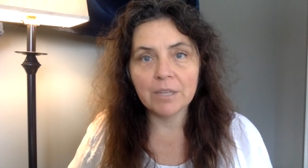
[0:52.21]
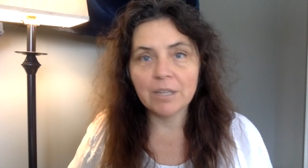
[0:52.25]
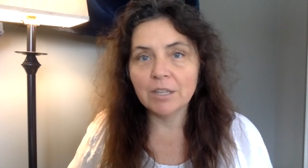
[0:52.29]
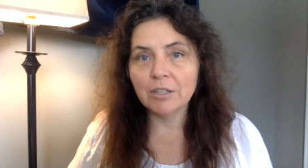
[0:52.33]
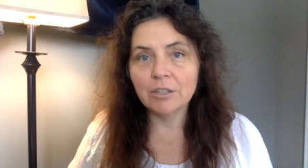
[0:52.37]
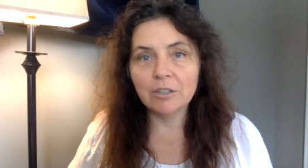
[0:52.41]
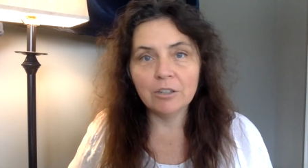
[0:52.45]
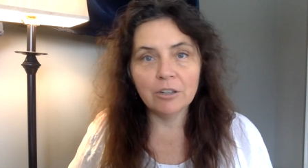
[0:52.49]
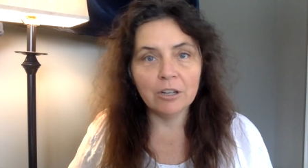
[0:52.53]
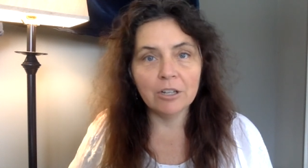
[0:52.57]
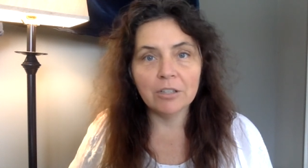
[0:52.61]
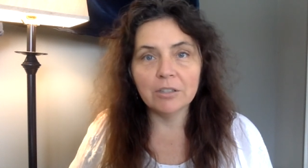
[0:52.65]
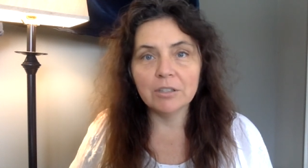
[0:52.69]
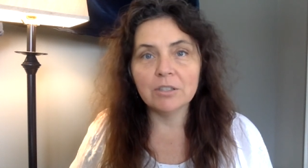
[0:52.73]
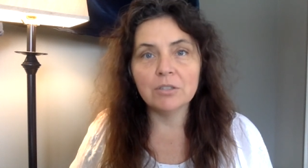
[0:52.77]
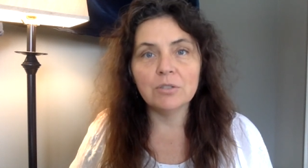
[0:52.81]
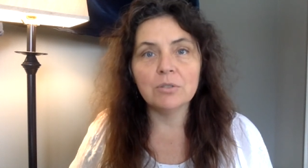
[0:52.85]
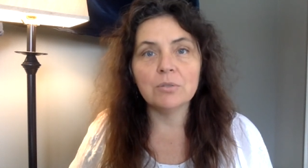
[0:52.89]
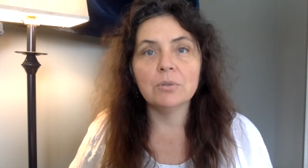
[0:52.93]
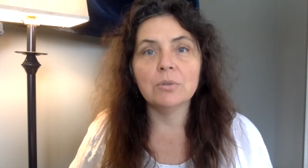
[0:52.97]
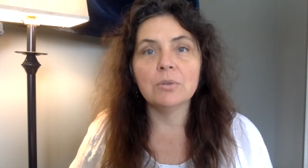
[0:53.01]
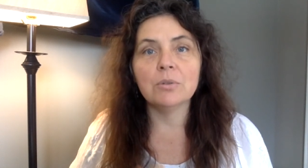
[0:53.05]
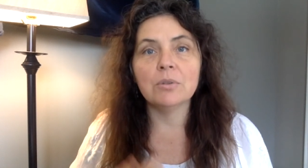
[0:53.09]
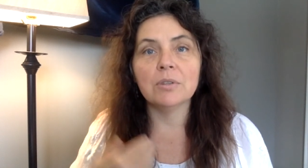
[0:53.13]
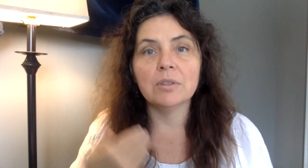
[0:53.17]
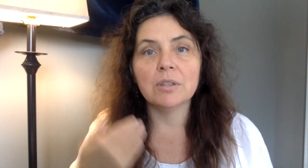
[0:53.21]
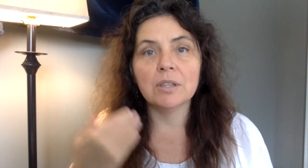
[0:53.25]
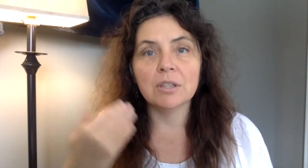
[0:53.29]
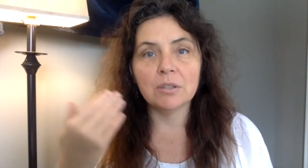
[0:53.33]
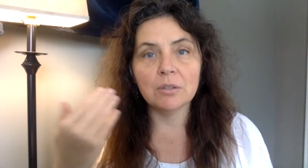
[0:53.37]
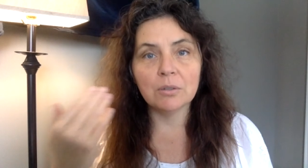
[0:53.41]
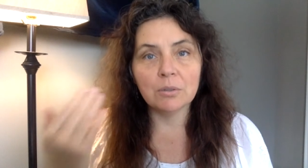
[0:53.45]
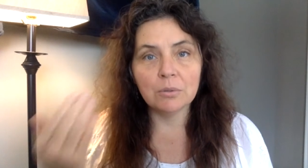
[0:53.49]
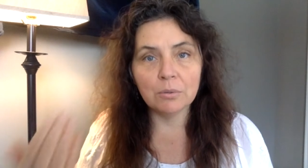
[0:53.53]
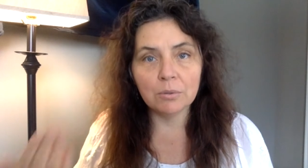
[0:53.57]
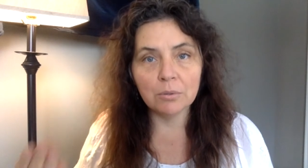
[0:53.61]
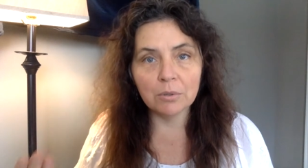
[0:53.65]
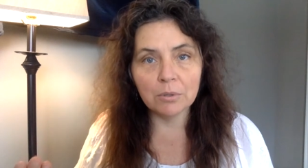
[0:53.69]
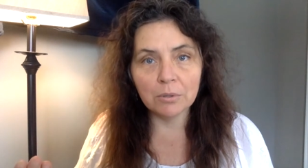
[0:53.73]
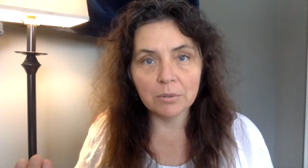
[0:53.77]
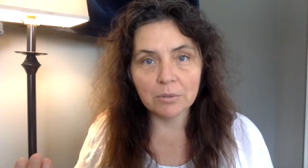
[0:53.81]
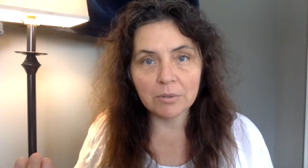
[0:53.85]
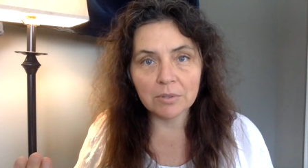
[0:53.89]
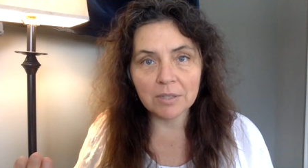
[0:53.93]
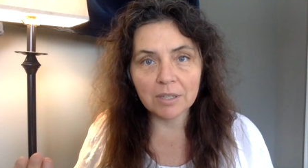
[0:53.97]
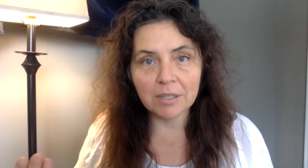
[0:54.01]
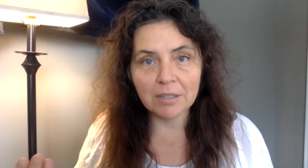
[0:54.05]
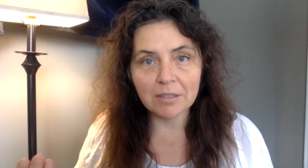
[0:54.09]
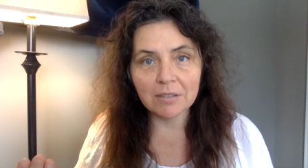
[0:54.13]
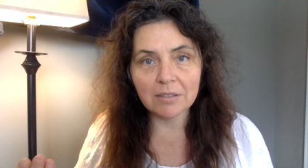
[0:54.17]
Not the truth the Guru
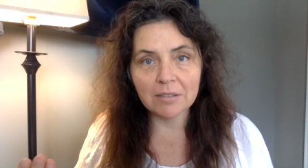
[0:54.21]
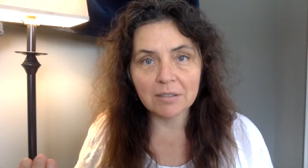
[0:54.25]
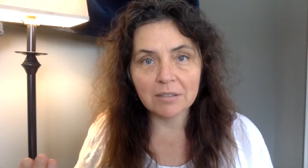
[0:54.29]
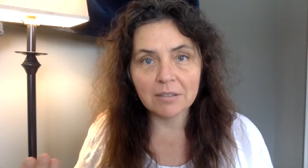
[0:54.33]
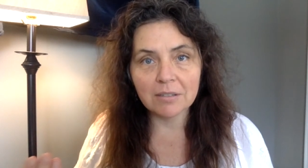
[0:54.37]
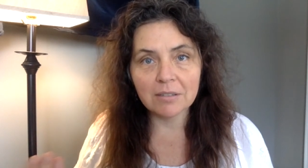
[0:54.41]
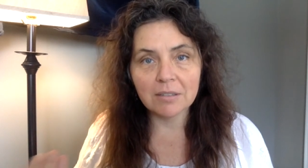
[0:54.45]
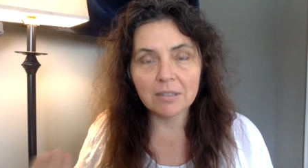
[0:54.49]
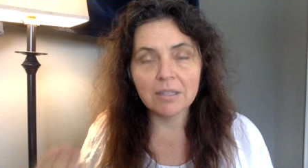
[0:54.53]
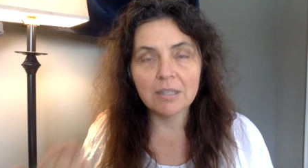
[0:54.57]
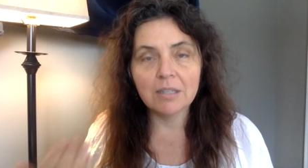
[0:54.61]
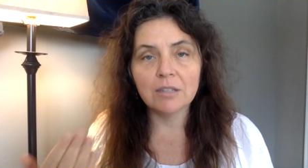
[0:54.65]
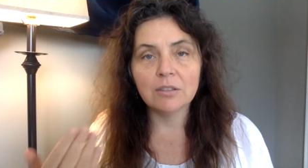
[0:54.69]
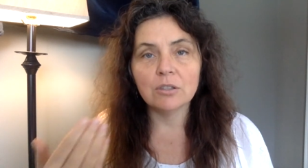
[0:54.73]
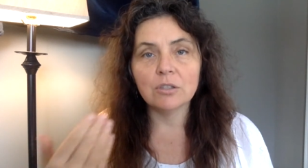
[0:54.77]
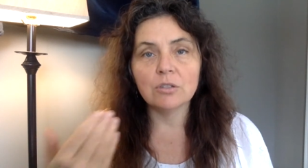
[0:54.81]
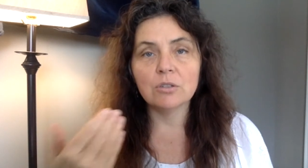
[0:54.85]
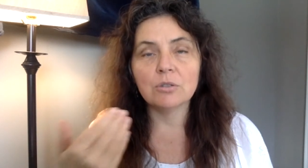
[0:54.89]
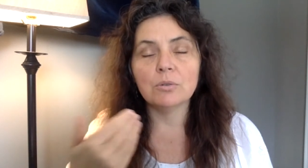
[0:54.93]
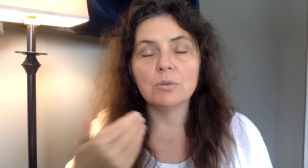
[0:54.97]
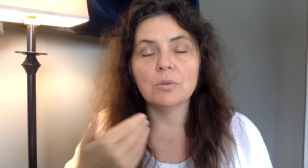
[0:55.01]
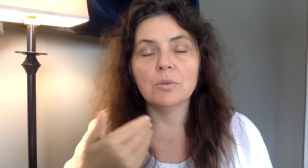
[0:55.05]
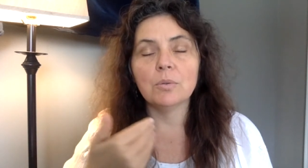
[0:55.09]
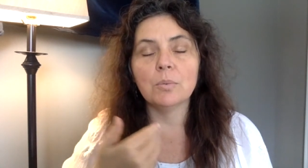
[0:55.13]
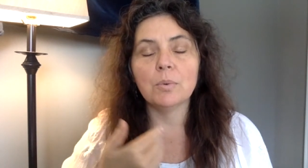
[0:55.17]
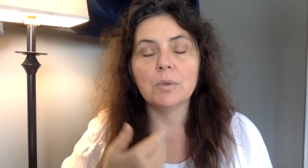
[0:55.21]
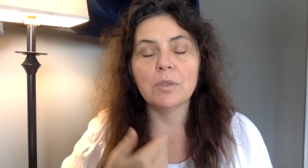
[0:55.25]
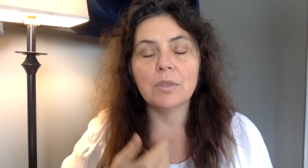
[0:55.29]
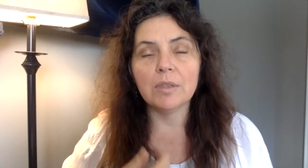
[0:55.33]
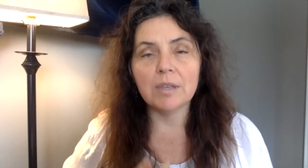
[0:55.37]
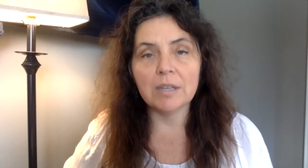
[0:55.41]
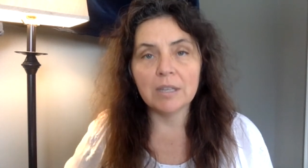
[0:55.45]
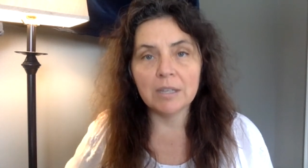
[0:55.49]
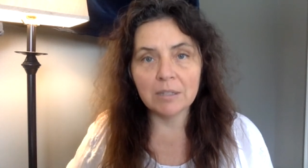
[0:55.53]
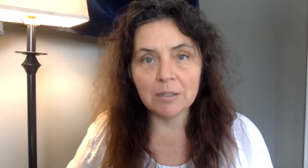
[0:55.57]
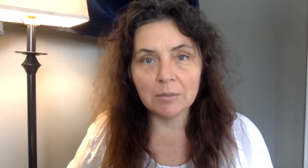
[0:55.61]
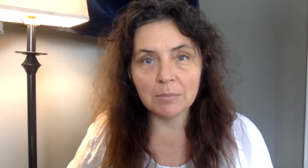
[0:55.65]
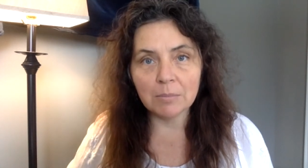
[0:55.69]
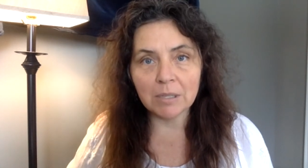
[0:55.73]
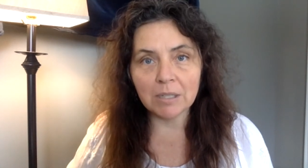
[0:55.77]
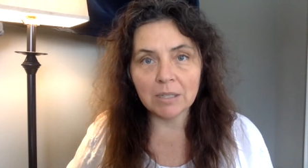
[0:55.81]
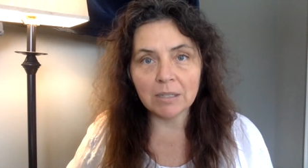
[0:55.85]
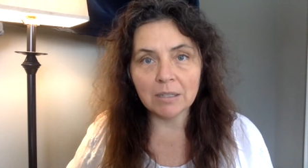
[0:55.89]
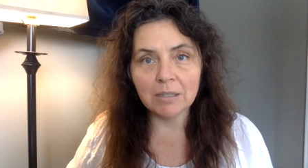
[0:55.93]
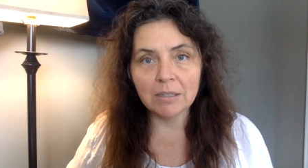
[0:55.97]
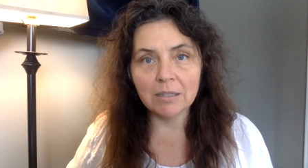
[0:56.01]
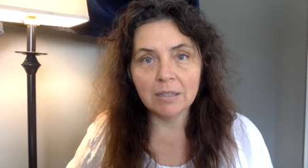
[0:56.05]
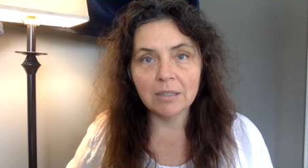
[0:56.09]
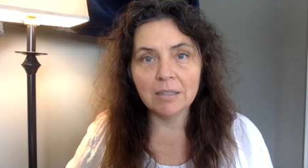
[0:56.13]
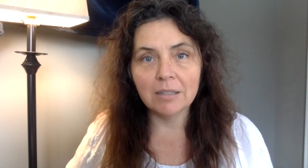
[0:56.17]
says, the truth within me.
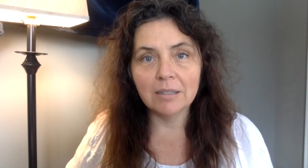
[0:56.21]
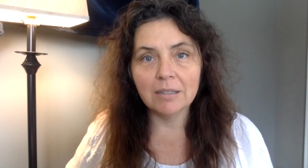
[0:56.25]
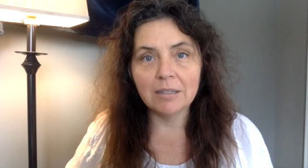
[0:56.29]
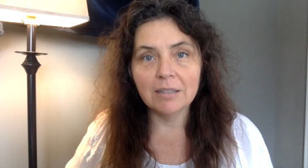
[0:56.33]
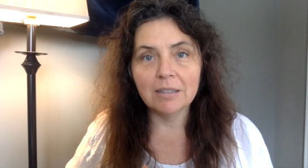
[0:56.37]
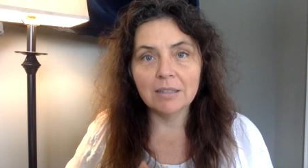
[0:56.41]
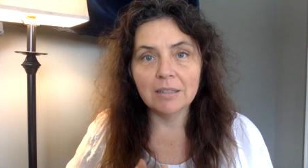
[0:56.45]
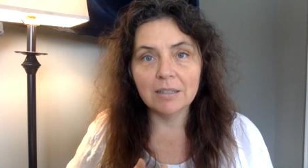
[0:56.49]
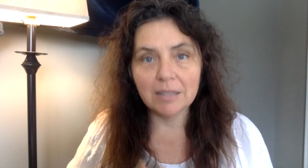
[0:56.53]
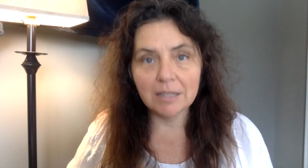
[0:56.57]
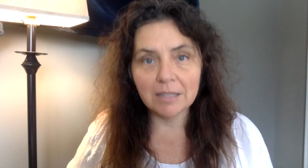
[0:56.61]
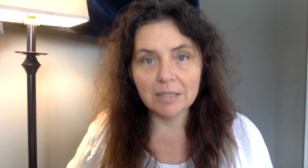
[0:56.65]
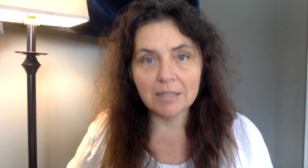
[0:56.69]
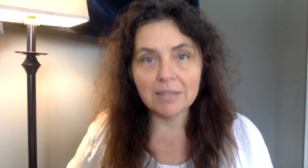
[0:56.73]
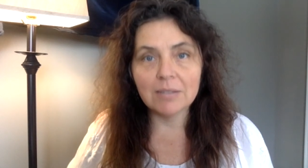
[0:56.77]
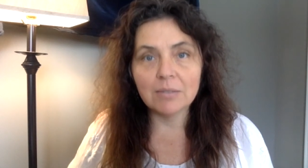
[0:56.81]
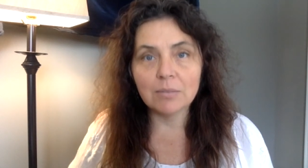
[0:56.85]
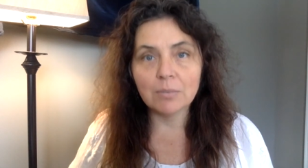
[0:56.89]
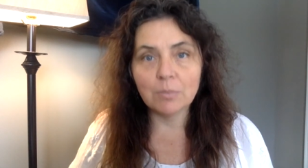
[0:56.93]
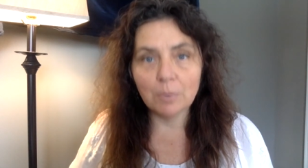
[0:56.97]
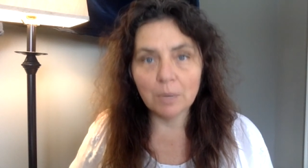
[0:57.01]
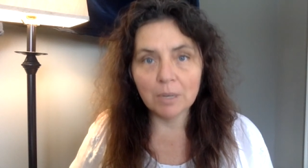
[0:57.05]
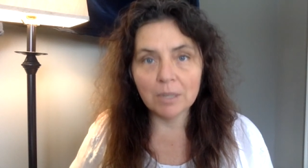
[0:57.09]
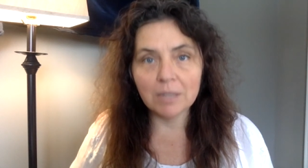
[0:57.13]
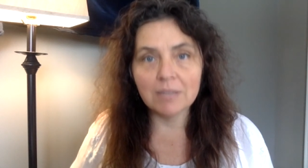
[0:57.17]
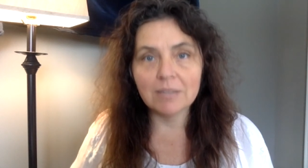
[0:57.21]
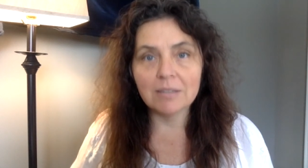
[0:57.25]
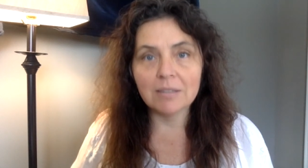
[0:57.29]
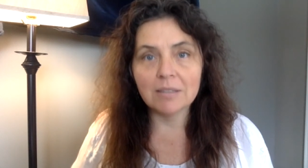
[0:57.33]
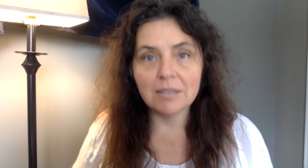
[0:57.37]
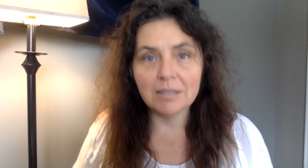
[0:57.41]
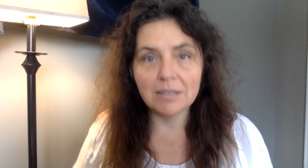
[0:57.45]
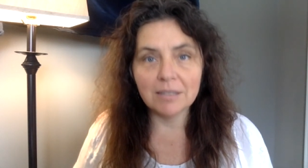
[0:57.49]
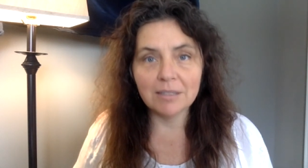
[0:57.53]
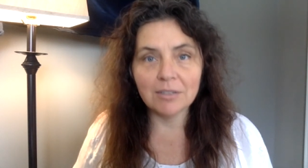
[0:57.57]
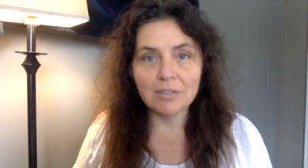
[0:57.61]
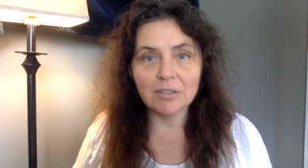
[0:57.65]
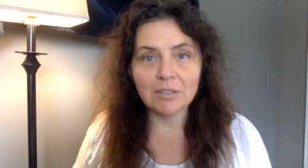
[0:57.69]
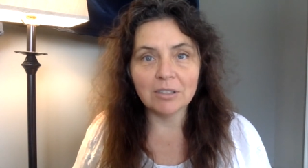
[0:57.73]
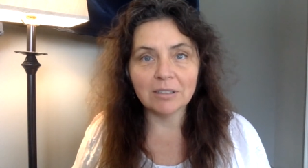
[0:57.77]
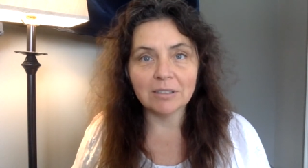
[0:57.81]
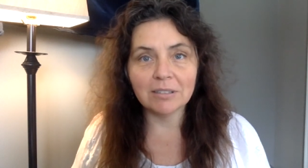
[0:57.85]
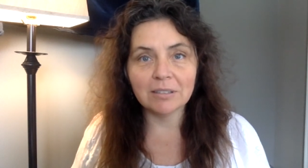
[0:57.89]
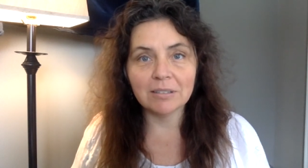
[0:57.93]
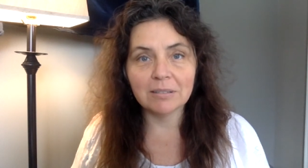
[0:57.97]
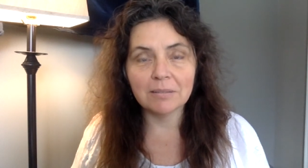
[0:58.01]
This was the teaching.